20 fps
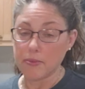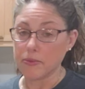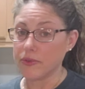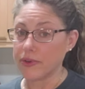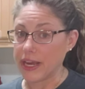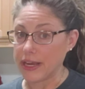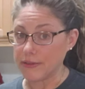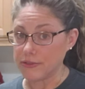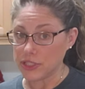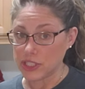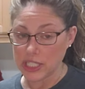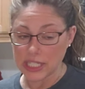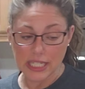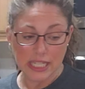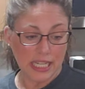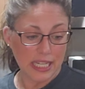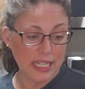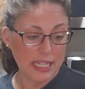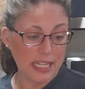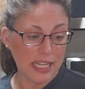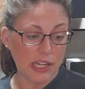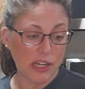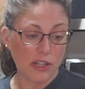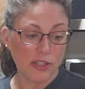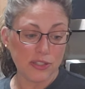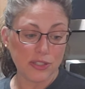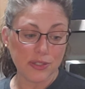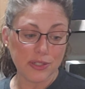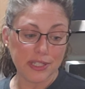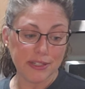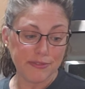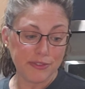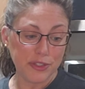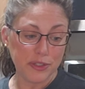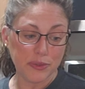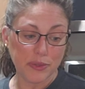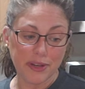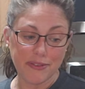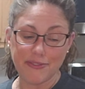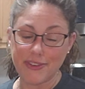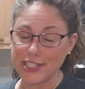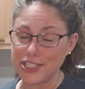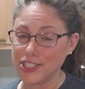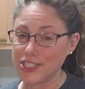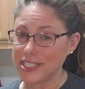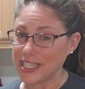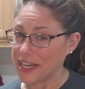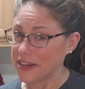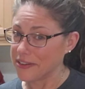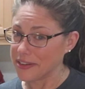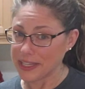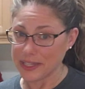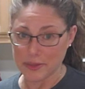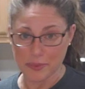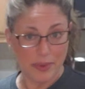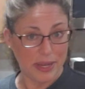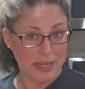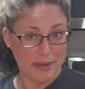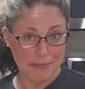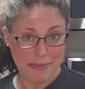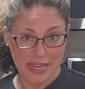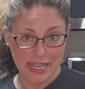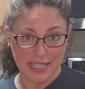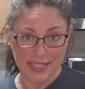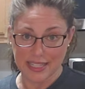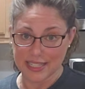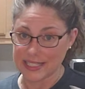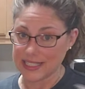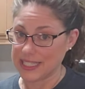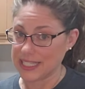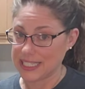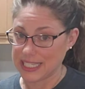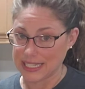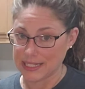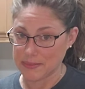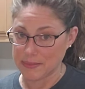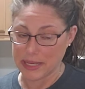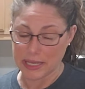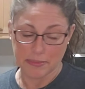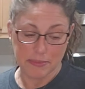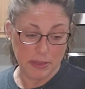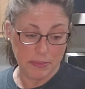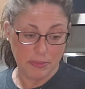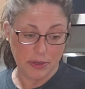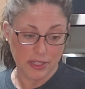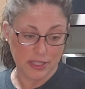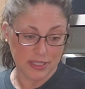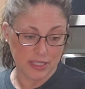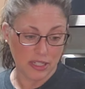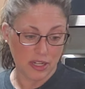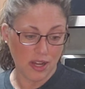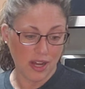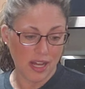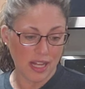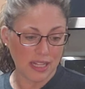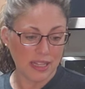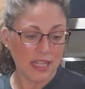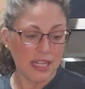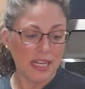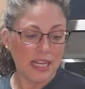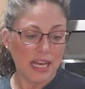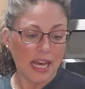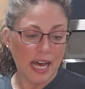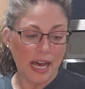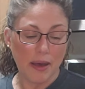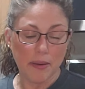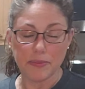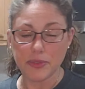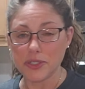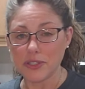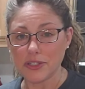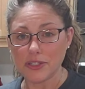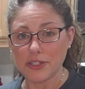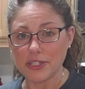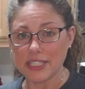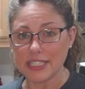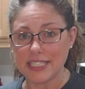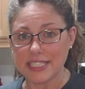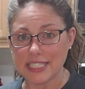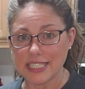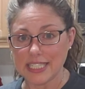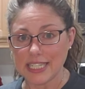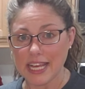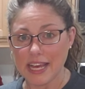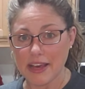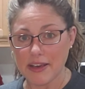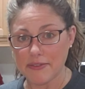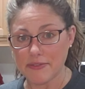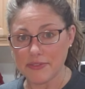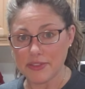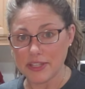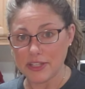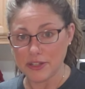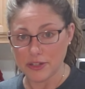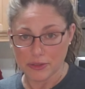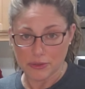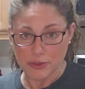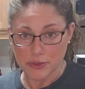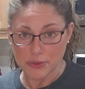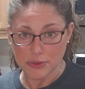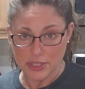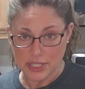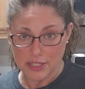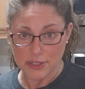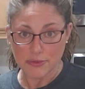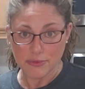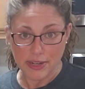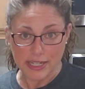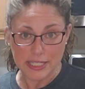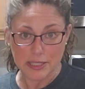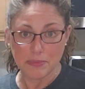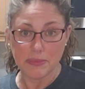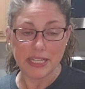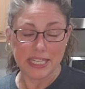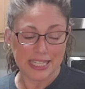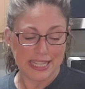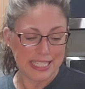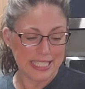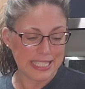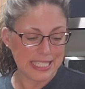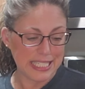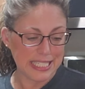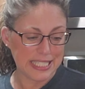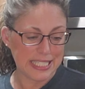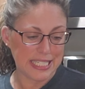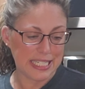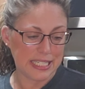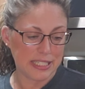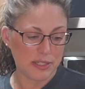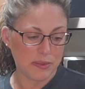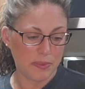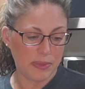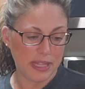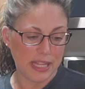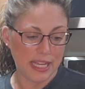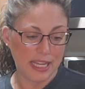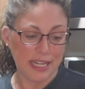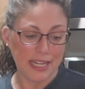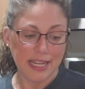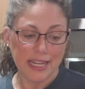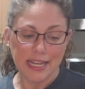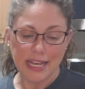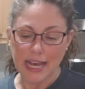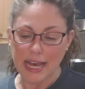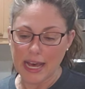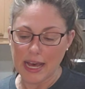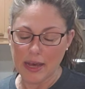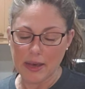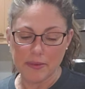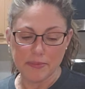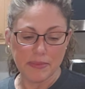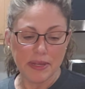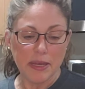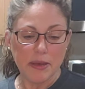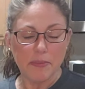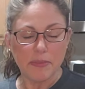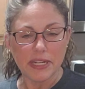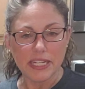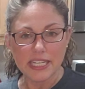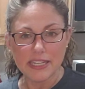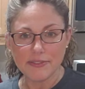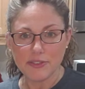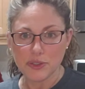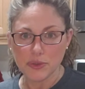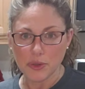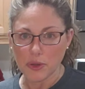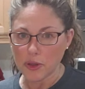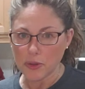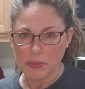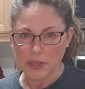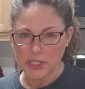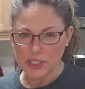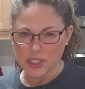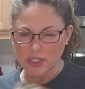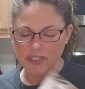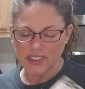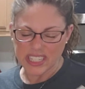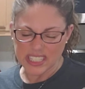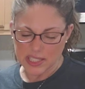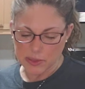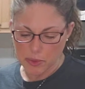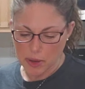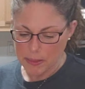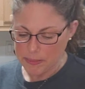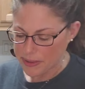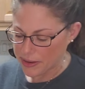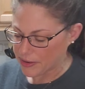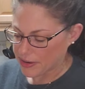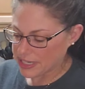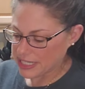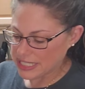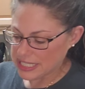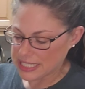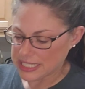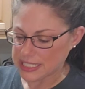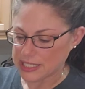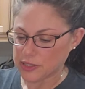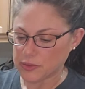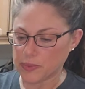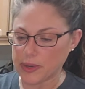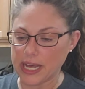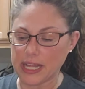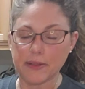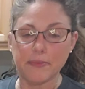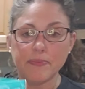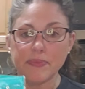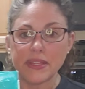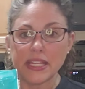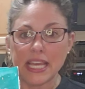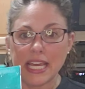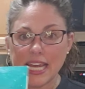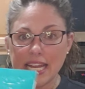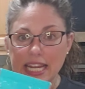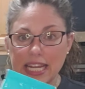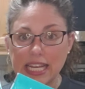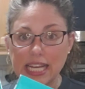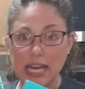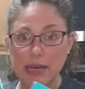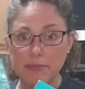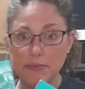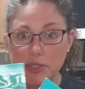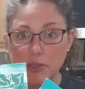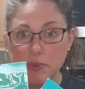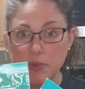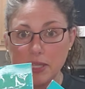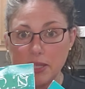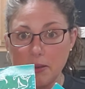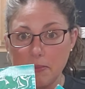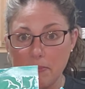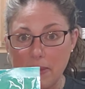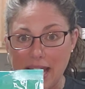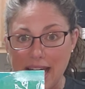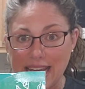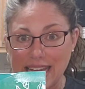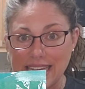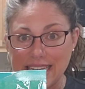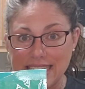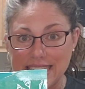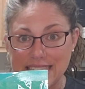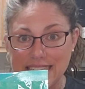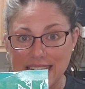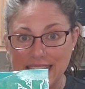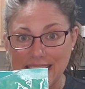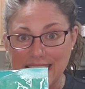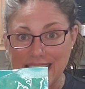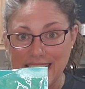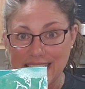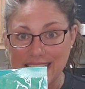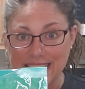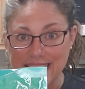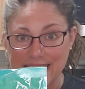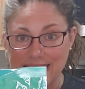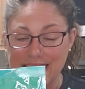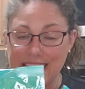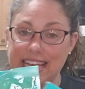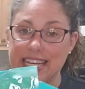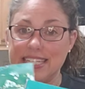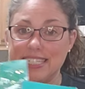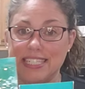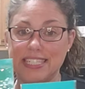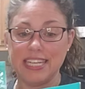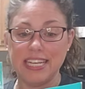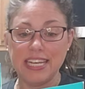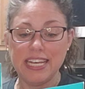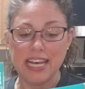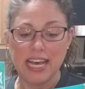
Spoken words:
Ground chicken. It also gives you a vegetarian way to make this that doesn't make meatballs at all, so that you can still have, use this recipe and the seasonings with it. But it gives you a whole bunch of great swap out ideas as well. And it comes with packets like this.